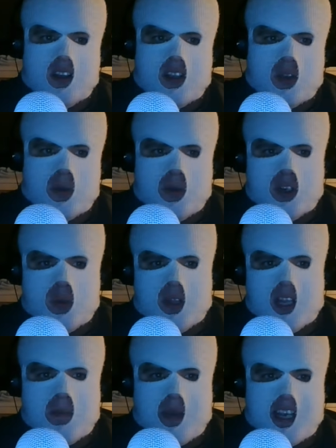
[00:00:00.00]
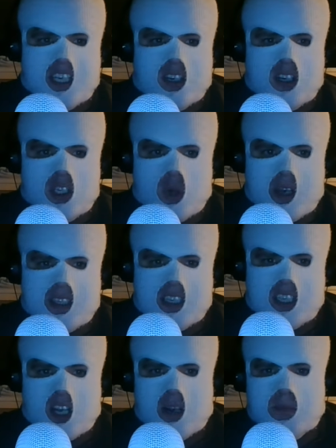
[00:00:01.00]
You usually base your
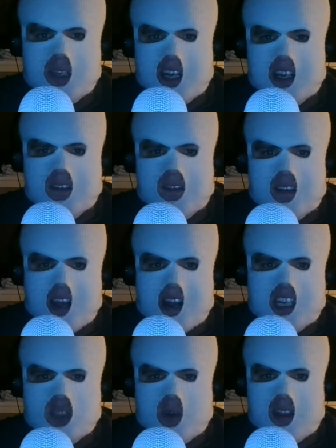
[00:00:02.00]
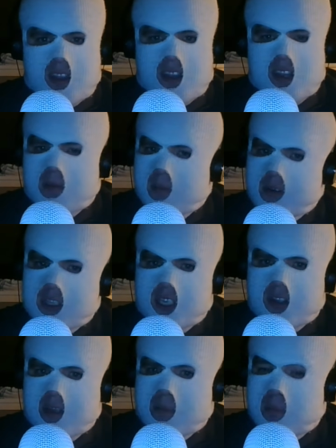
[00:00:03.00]
choices on objective facts rather than
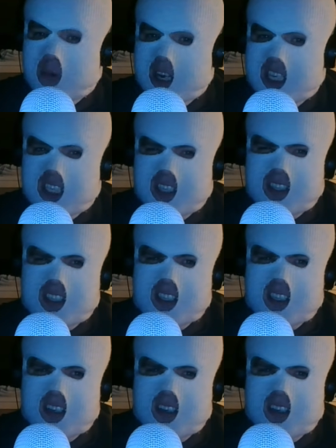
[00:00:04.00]
emotional impressions.